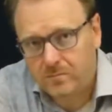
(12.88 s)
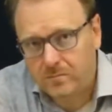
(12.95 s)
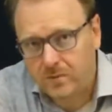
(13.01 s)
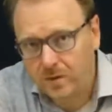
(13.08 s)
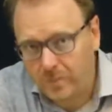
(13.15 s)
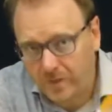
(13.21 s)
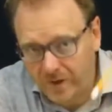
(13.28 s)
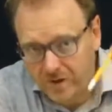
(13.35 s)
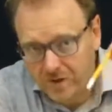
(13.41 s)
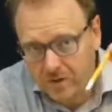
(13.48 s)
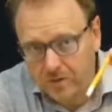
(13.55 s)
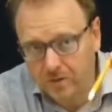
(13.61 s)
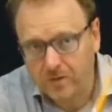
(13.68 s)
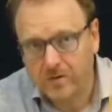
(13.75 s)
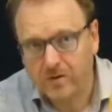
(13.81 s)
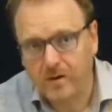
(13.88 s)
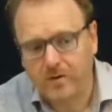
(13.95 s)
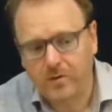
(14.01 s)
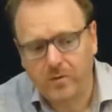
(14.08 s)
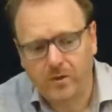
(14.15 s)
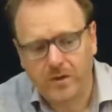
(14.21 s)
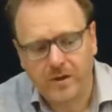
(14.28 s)
A pencil,
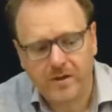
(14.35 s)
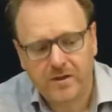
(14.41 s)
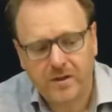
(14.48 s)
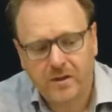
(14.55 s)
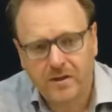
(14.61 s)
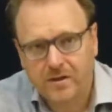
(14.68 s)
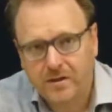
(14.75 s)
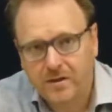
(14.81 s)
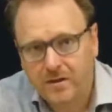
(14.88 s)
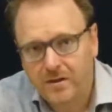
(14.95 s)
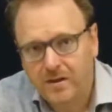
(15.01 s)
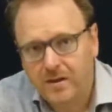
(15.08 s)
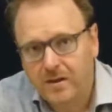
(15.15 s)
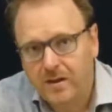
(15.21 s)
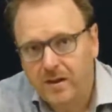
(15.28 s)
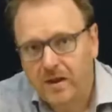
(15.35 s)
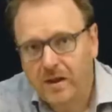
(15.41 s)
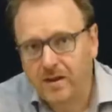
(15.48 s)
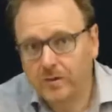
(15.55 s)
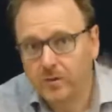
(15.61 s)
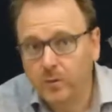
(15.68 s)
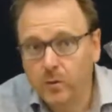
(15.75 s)
everybody has that, and
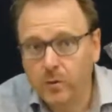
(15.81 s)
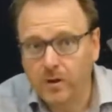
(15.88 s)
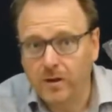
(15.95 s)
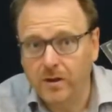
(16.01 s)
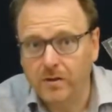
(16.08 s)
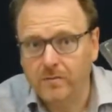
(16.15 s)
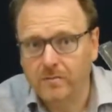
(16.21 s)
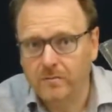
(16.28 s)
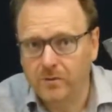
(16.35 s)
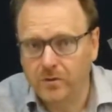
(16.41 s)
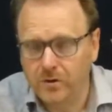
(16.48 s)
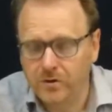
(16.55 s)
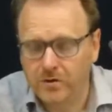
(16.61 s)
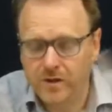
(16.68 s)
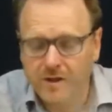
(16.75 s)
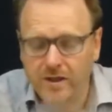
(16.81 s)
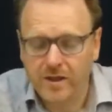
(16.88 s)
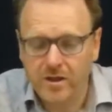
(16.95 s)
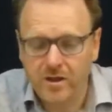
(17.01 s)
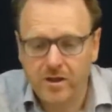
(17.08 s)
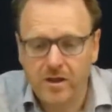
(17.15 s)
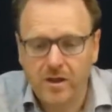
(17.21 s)
a ruler or straight
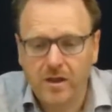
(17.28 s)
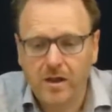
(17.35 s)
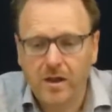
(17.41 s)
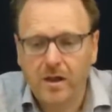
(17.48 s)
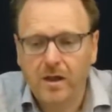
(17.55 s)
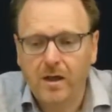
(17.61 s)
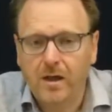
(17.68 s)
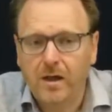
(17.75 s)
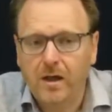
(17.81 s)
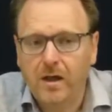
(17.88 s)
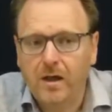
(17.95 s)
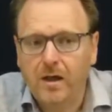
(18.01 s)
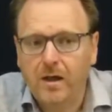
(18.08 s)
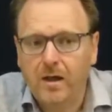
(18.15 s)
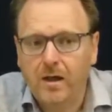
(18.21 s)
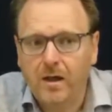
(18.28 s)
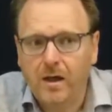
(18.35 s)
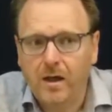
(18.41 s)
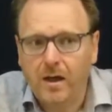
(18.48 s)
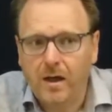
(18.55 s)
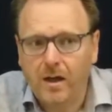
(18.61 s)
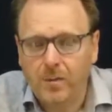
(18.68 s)
edge.
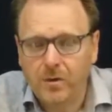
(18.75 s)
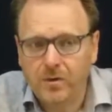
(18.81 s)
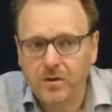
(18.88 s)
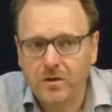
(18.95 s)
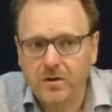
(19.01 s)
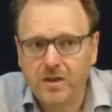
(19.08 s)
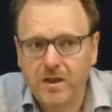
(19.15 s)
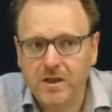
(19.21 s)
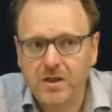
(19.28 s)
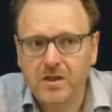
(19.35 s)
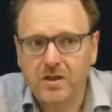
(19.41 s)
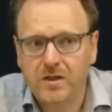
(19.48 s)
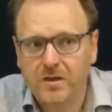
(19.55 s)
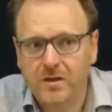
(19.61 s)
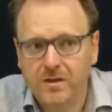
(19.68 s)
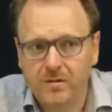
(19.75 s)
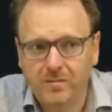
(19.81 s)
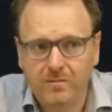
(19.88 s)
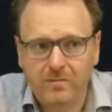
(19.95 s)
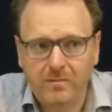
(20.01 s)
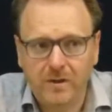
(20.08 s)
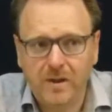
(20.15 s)
I want to teach
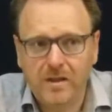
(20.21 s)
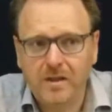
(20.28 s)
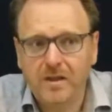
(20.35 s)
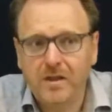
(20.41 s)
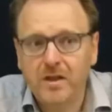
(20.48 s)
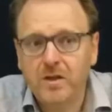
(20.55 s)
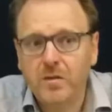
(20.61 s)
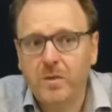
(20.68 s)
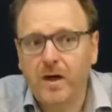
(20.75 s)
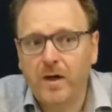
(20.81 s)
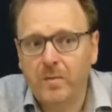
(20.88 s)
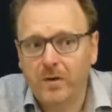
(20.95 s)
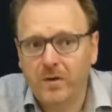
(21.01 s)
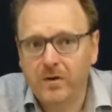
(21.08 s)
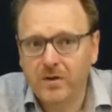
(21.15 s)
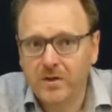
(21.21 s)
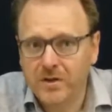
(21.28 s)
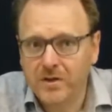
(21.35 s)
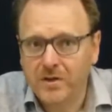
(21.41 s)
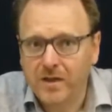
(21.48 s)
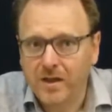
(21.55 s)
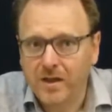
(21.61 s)
it in this way
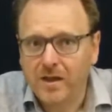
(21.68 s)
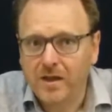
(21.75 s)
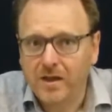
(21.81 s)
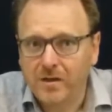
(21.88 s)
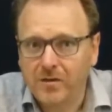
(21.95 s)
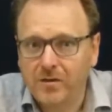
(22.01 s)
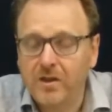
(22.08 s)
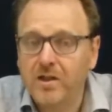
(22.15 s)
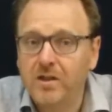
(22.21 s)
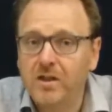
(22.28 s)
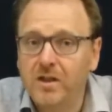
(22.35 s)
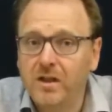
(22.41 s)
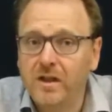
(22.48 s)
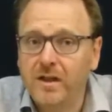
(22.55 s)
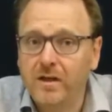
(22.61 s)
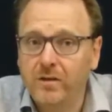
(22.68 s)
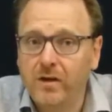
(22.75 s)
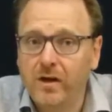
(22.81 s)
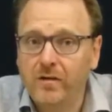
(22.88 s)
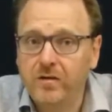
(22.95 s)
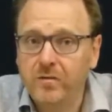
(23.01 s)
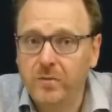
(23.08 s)
because traditionally
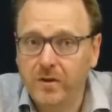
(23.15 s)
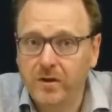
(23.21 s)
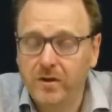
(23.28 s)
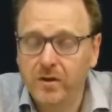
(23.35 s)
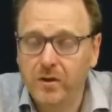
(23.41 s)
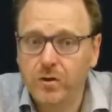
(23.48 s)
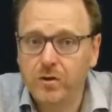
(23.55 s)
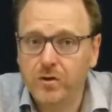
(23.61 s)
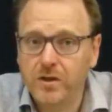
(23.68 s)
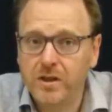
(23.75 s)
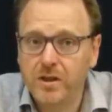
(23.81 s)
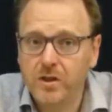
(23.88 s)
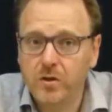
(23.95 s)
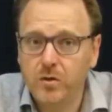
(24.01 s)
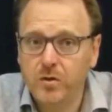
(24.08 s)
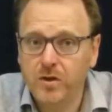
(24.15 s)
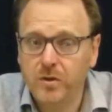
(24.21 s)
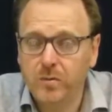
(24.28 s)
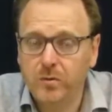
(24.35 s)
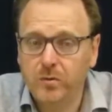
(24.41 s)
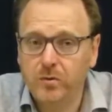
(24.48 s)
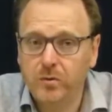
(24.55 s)
craftsmen use these two
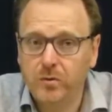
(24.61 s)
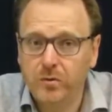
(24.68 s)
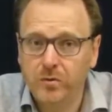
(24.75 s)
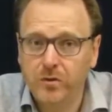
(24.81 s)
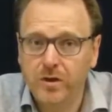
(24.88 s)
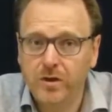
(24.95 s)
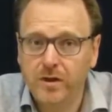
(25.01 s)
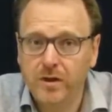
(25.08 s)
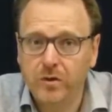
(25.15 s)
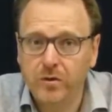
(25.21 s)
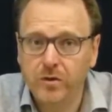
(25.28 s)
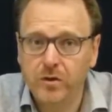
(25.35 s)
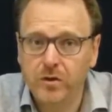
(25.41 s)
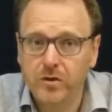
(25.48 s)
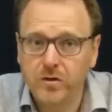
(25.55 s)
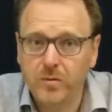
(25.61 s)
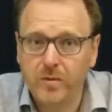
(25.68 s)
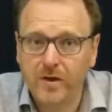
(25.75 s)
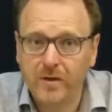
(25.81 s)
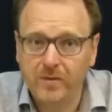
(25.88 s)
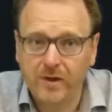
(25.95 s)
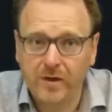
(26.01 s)
simple tools. They also use a pair
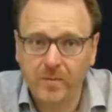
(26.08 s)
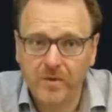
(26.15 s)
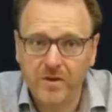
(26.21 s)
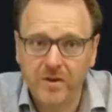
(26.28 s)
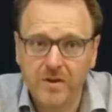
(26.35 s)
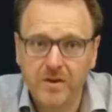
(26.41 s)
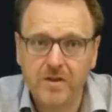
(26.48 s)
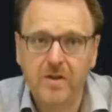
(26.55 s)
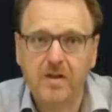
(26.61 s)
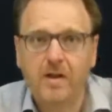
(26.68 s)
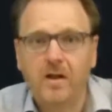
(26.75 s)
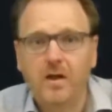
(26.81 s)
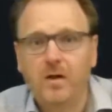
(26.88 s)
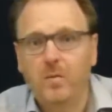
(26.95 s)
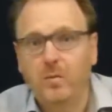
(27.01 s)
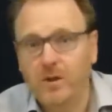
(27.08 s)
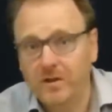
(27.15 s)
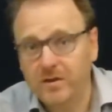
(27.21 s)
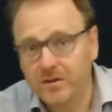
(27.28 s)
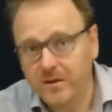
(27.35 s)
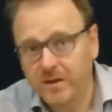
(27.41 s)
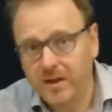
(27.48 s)
of compasses
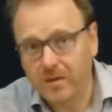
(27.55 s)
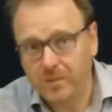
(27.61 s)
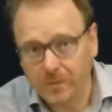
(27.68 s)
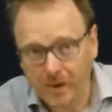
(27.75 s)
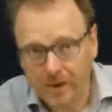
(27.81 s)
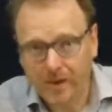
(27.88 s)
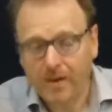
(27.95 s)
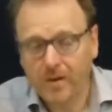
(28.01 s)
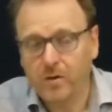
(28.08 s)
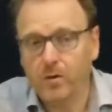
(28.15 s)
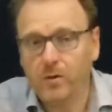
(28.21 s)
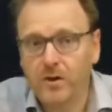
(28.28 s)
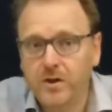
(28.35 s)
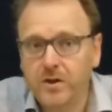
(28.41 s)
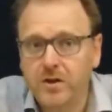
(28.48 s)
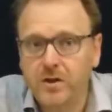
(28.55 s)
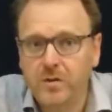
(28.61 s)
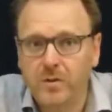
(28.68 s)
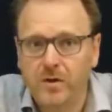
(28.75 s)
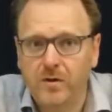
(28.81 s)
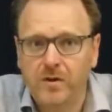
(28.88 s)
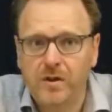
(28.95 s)
but in my course, you
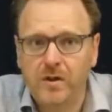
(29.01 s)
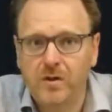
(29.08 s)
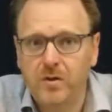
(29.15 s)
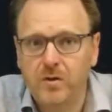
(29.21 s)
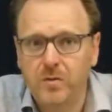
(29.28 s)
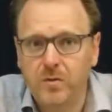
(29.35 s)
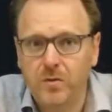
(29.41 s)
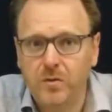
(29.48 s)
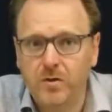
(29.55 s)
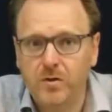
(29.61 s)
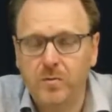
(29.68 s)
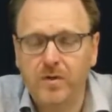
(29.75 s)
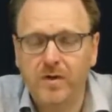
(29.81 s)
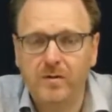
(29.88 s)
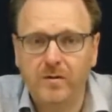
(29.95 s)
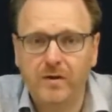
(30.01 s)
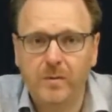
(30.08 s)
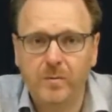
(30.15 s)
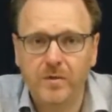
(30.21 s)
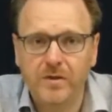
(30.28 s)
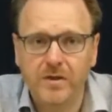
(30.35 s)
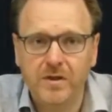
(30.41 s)
won't need to use a pair of
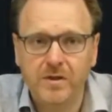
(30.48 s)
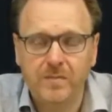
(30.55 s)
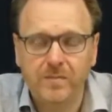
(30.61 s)
compasses.